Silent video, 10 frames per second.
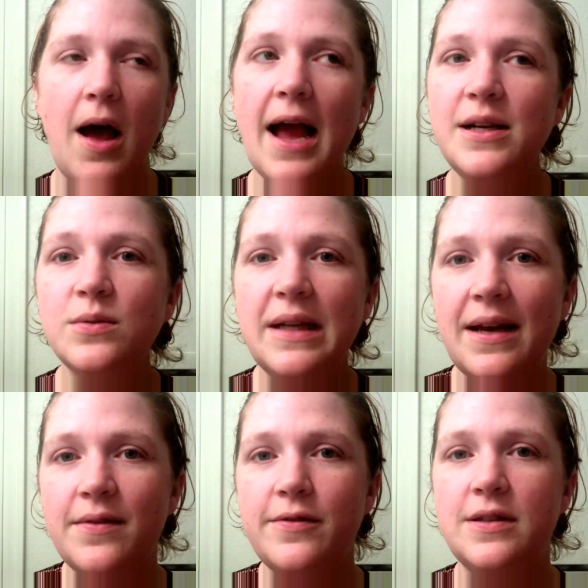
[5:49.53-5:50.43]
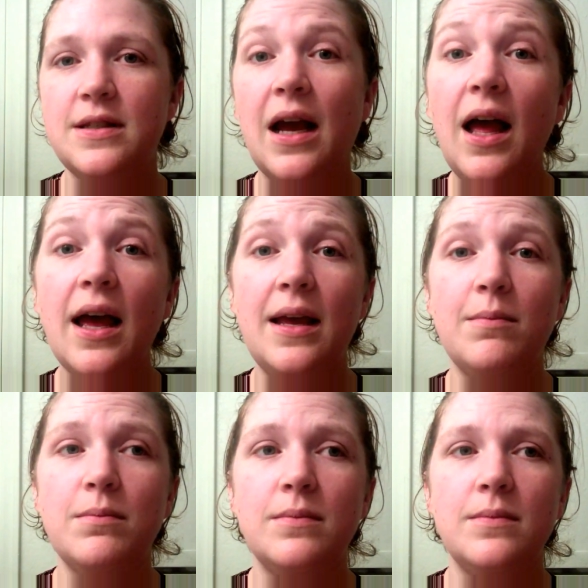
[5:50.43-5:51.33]
I don't have
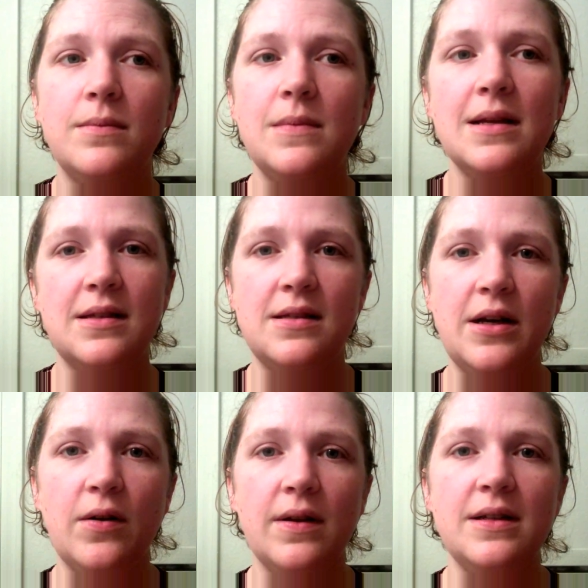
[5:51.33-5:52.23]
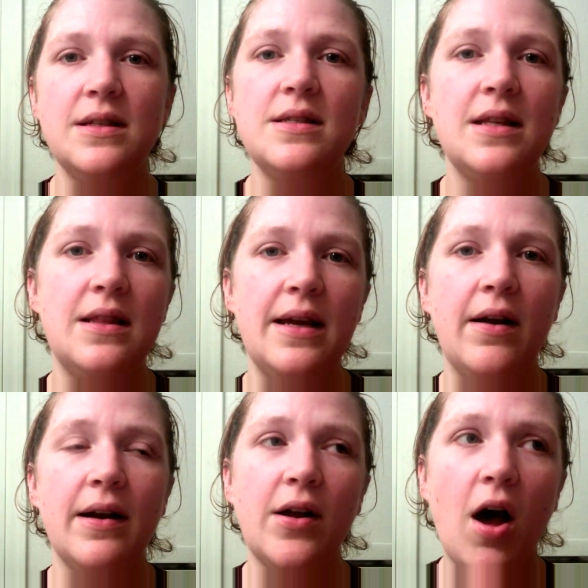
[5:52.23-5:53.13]
time necessarily to sit
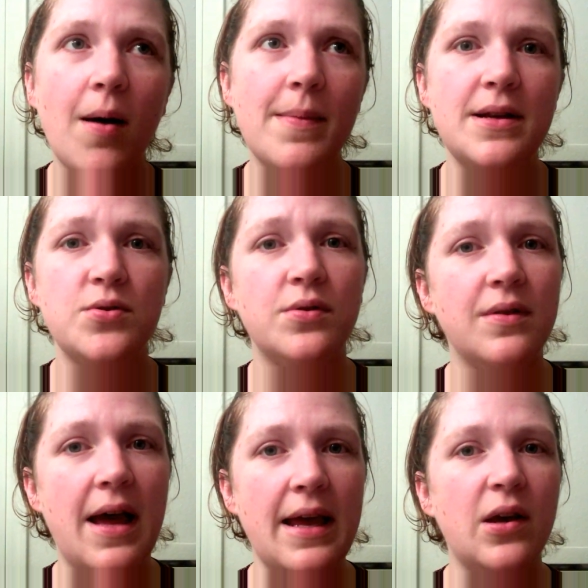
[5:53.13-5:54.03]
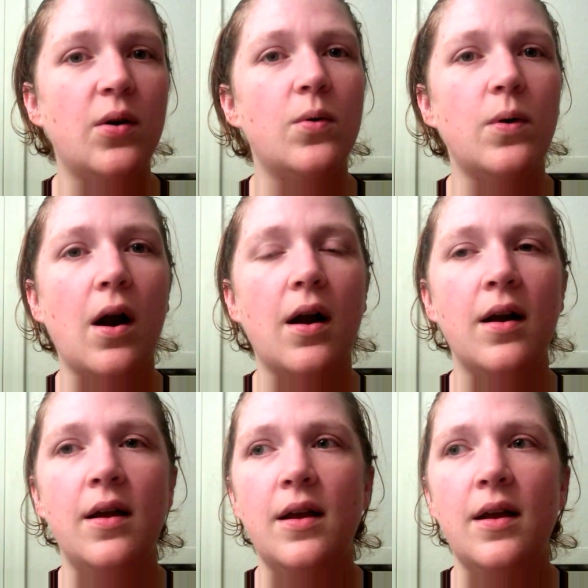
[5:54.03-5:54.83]
there and comment or like or